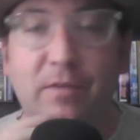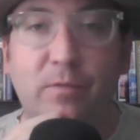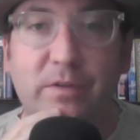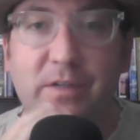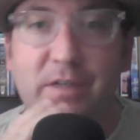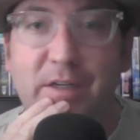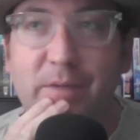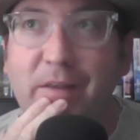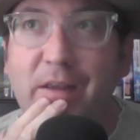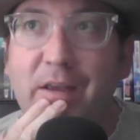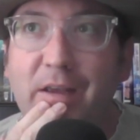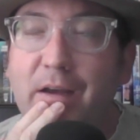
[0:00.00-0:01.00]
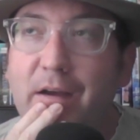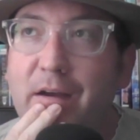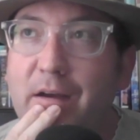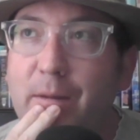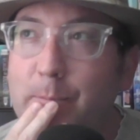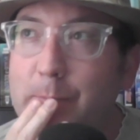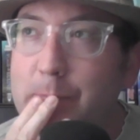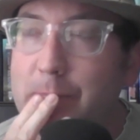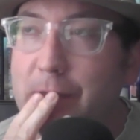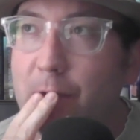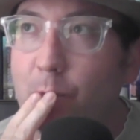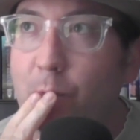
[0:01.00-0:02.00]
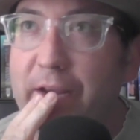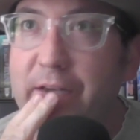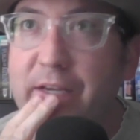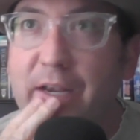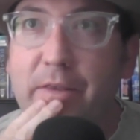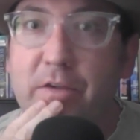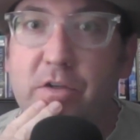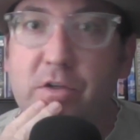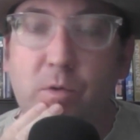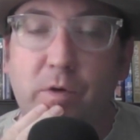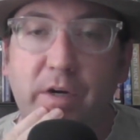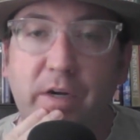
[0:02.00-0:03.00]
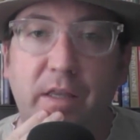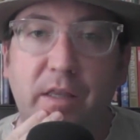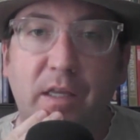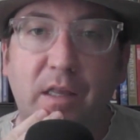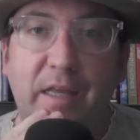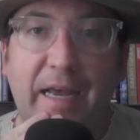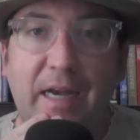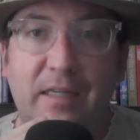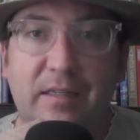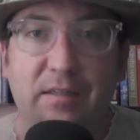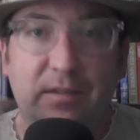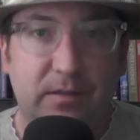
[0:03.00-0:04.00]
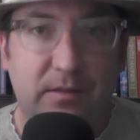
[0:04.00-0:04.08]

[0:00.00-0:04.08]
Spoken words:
was a way to end the story that lacked